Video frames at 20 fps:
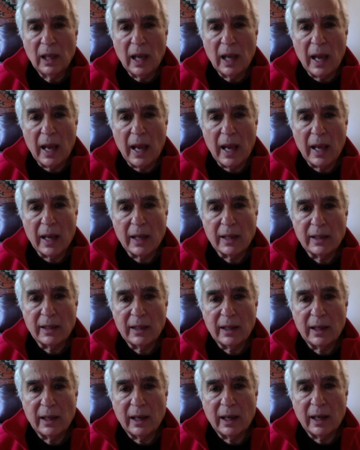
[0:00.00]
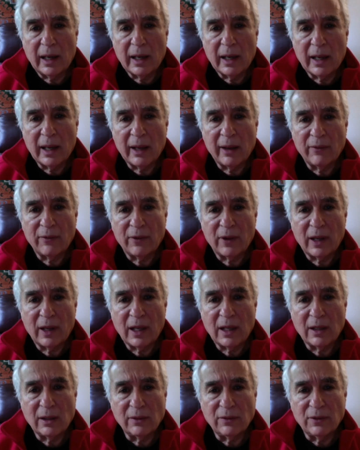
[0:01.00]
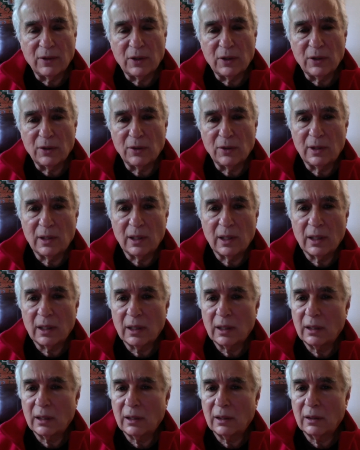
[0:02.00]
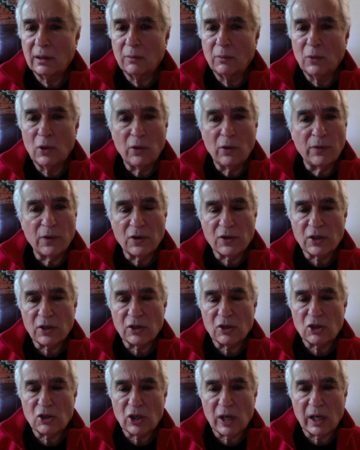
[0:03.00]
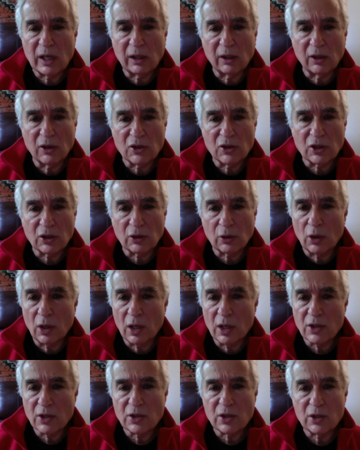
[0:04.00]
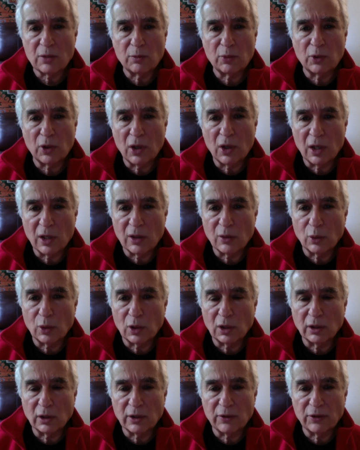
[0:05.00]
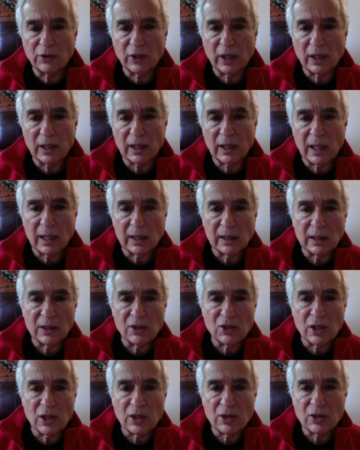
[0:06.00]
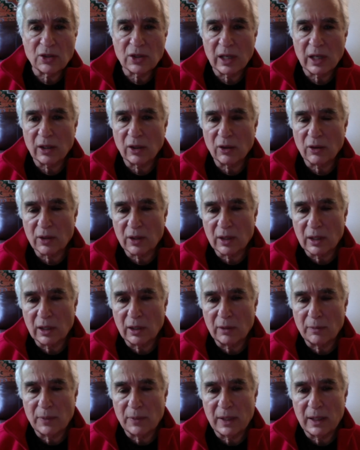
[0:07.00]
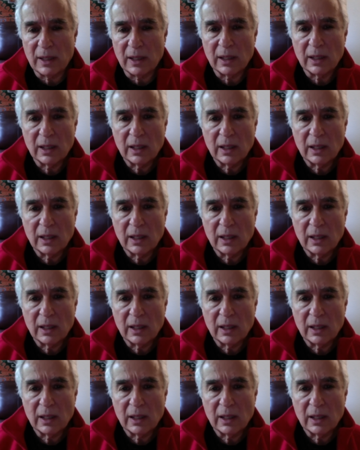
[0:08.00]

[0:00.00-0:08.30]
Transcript: And I have interviewed movers and shakers across the broad world of psychology, psychotherapy,